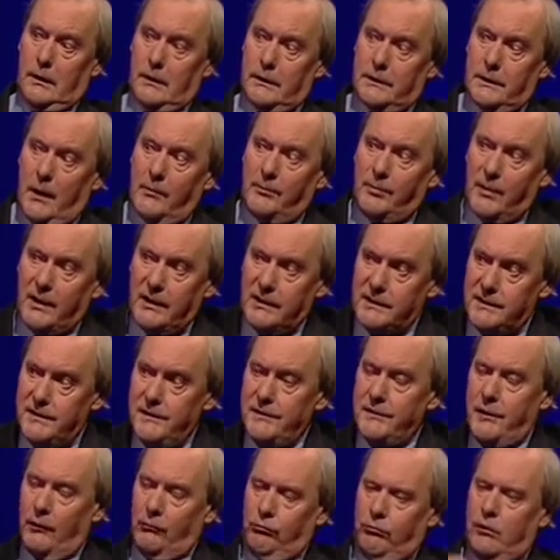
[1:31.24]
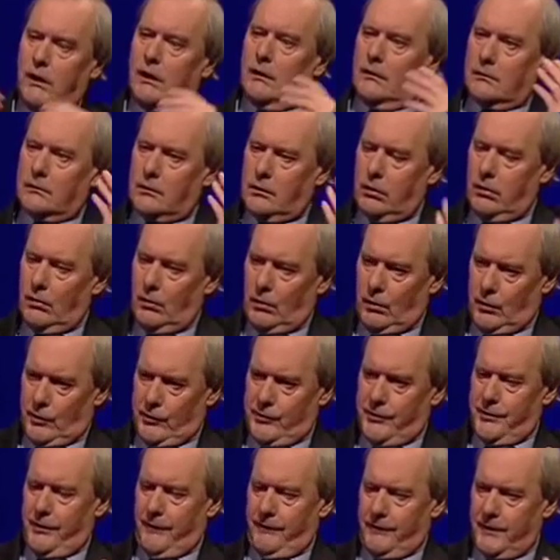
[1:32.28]
Yes, but isn't the real
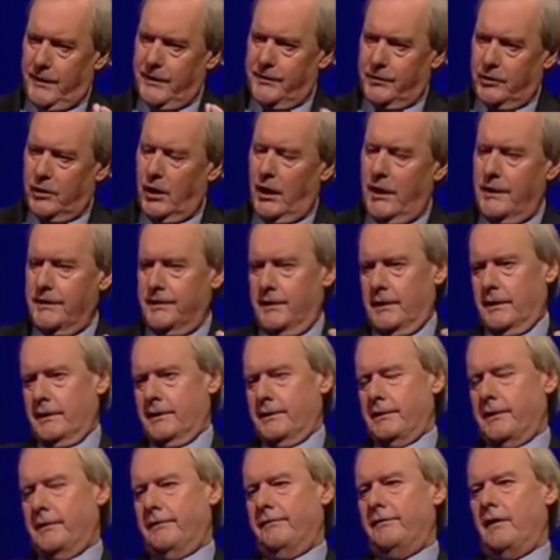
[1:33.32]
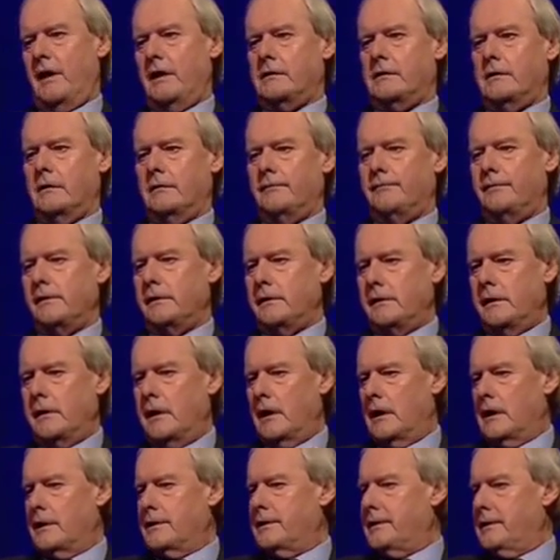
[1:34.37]
cause of this crisis the fact that for
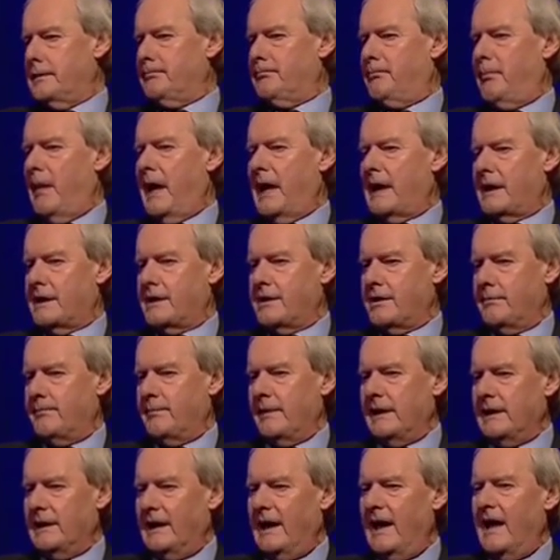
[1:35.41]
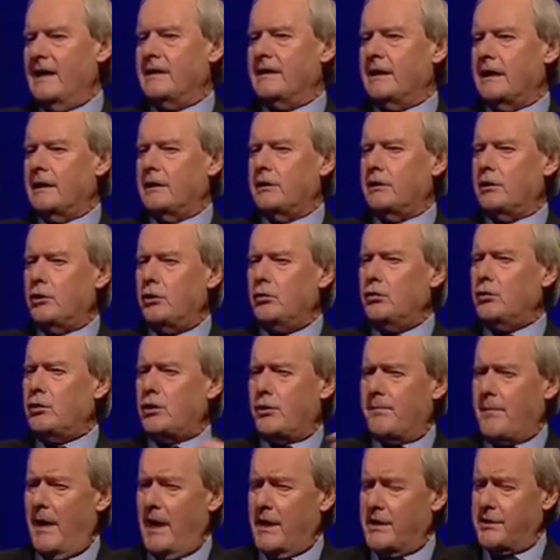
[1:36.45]
years the banks have been lending
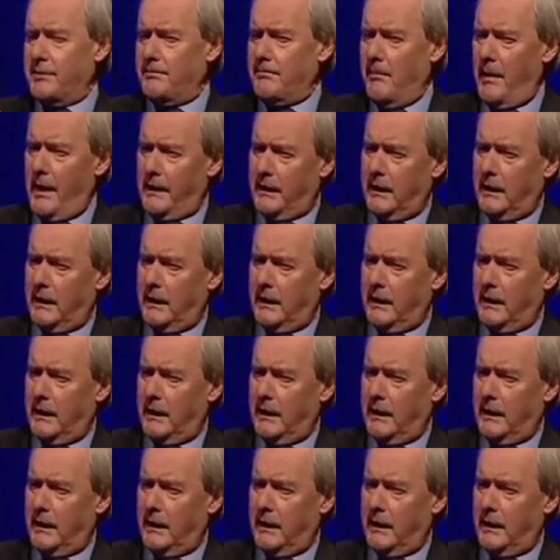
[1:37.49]
huge amounts of